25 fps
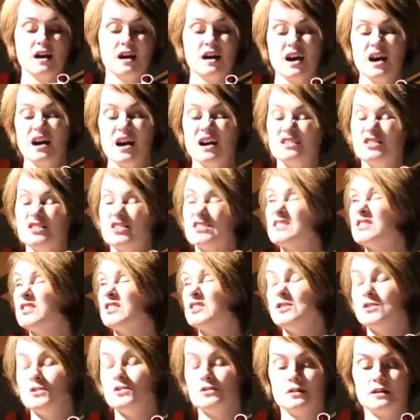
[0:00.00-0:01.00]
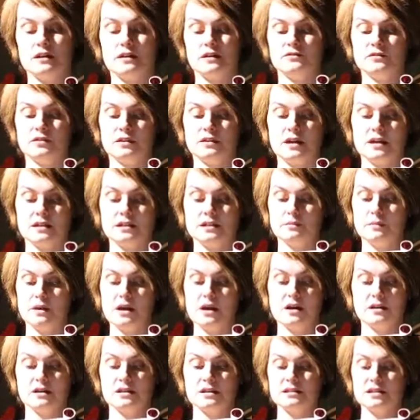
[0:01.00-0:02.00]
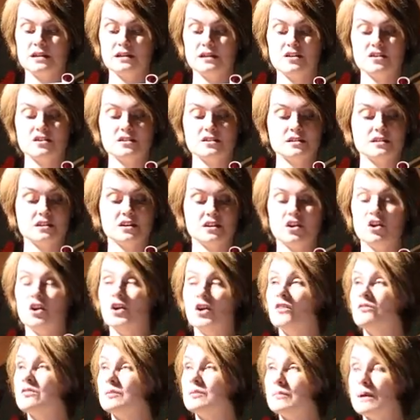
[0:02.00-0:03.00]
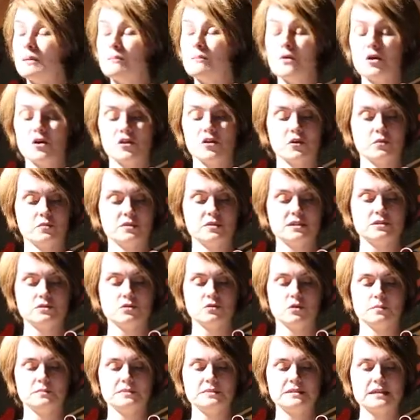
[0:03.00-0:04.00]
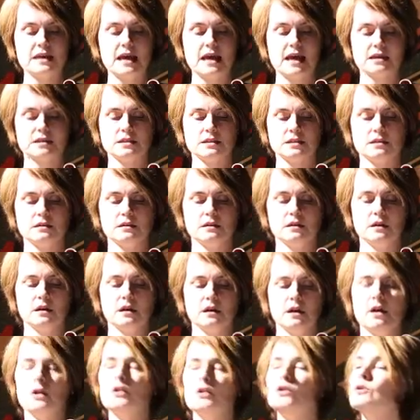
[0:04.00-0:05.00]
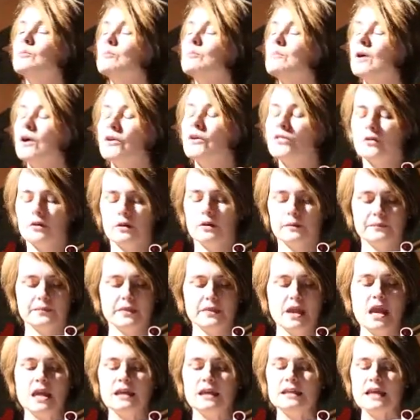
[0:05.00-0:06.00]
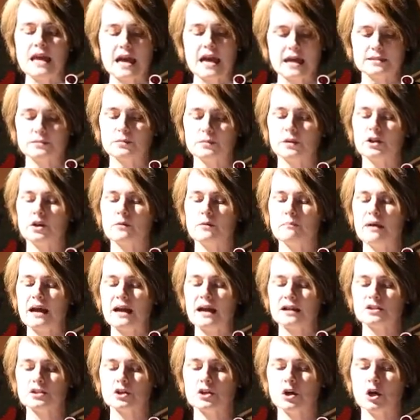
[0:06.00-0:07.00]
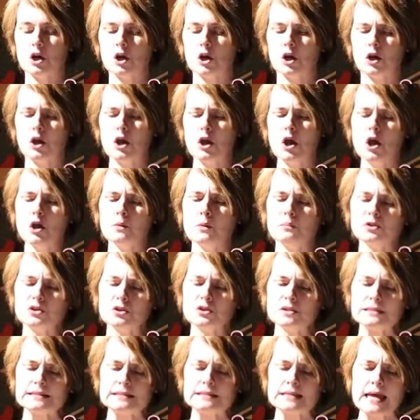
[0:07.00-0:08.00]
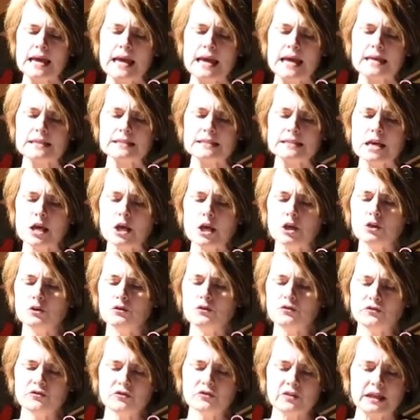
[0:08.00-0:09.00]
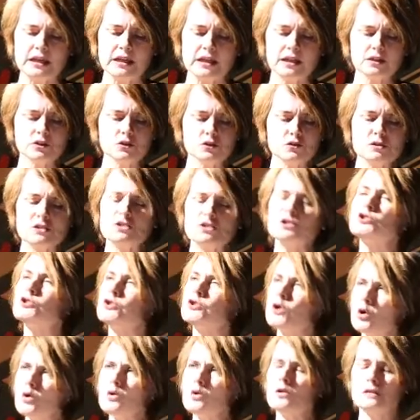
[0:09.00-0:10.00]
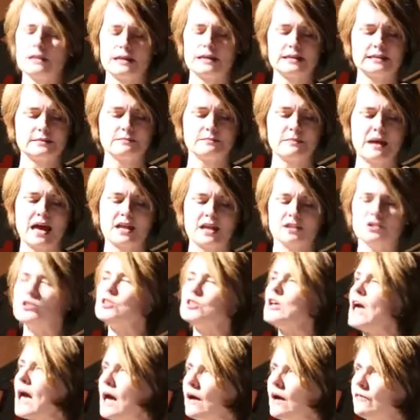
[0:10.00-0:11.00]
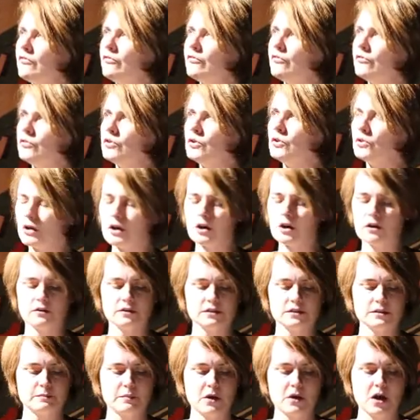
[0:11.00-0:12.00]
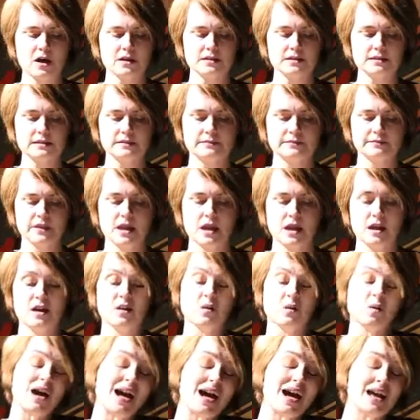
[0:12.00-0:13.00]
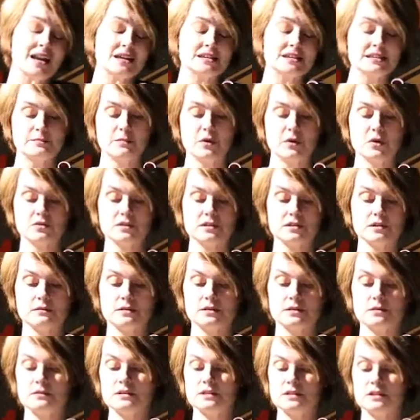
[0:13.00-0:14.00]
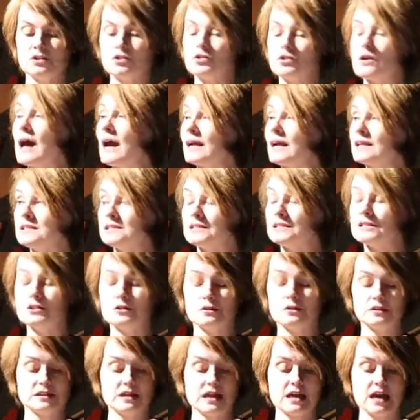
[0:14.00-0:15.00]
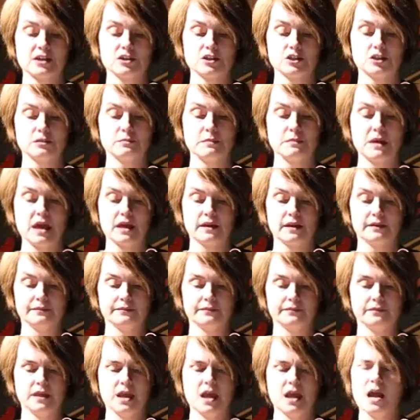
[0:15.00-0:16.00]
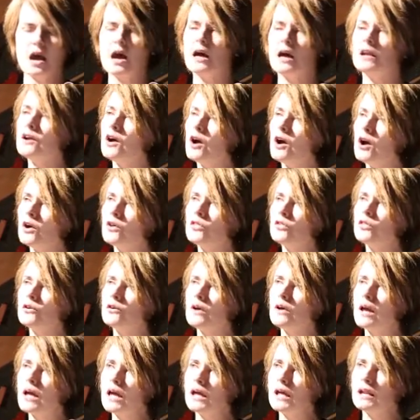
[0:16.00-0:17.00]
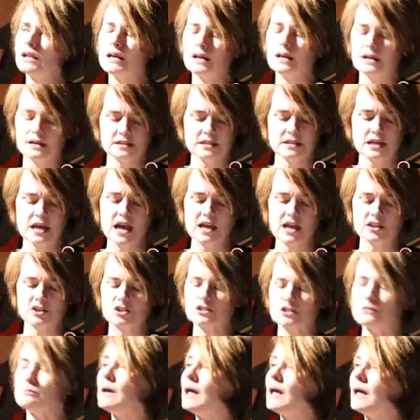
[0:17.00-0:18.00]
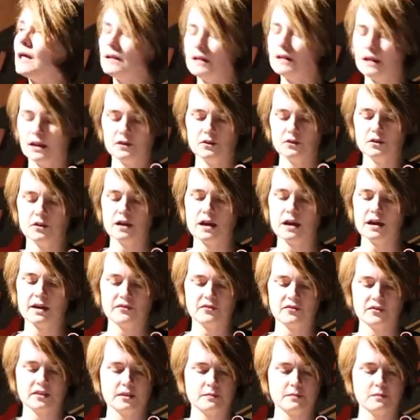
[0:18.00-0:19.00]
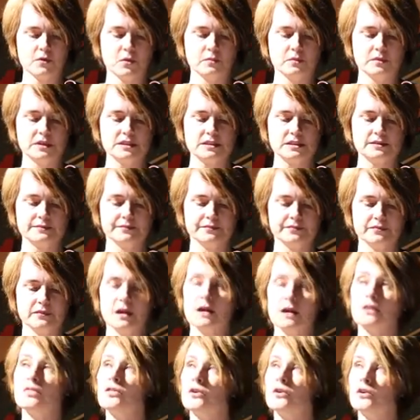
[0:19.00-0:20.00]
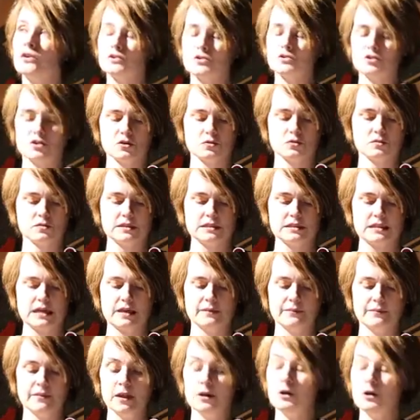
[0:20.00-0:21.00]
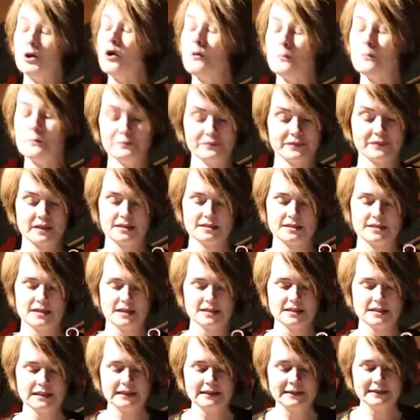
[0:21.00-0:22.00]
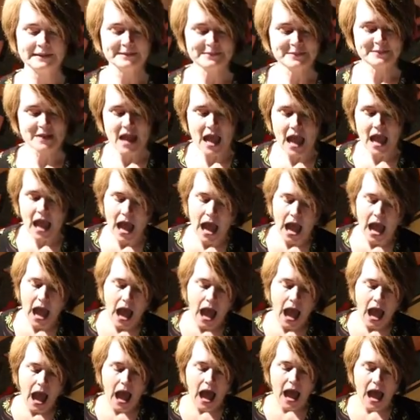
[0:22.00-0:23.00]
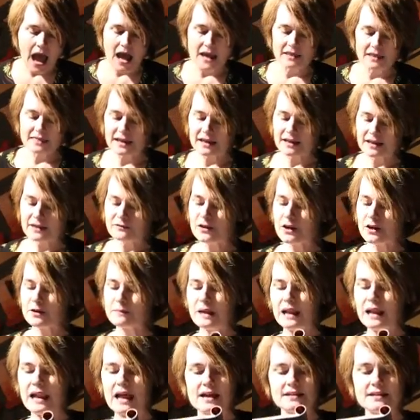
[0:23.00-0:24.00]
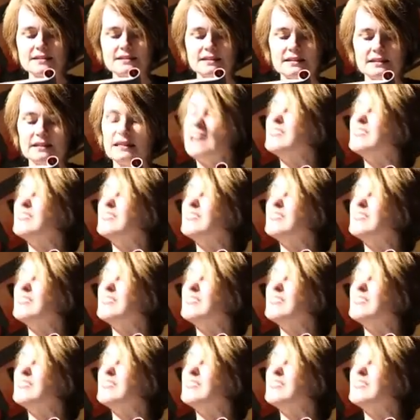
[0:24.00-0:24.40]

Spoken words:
I just couldn't do it after that, to be honest. I lost the nerve and my mother was so upset. Your mother? Yes, we'll come back to her. But you said you feel you stole this man, Jeff, your current boss. Well, I suppose I was always attracted to attached men. And are there any attached men in your life at the moment? I thought of Jonesy. No, I said. I think I've learned my lesson,